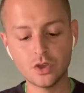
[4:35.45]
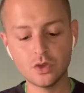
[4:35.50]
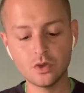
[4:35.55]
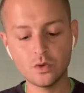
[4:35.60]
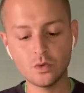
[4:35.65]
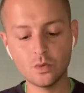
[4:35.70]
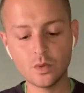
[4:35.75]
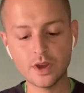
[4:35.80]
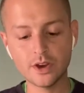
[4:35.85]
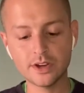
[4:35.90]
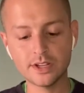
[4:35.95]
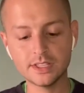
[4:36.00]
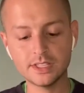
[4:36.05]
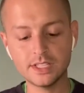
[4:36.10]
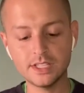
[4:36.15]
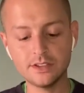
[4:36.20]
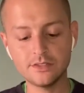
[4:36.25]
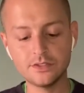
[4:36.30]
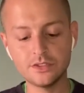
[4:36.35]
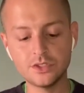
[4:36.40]
where it
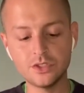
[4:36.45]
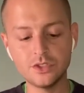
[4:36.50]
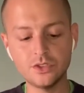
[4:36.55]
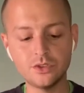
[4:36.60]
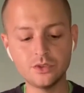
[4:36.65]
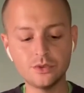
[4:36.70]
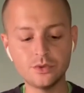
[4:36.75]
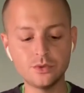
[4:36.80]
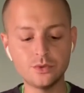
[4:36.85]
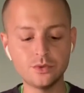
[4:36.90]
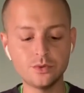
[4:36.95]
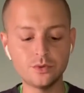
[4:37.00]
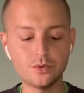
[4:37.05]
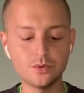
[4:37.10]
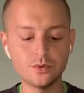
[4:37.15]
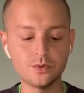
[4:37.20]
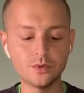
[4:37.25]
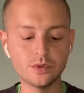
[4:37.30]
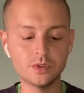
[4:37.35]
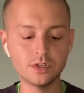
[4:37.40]
leaves
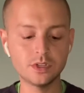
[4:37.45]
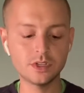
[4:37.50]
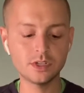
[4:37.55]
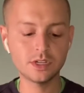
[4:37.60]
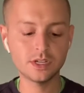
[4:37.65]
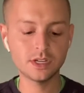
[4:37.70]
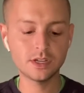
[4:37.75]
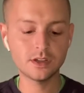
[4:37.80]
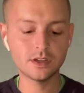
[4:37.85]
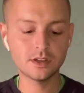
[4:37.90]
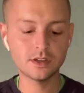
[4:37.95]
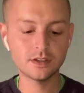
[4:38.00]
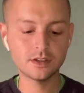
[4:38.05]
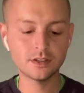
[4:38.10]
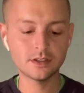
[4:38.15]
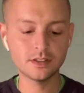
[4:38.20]
you, uh,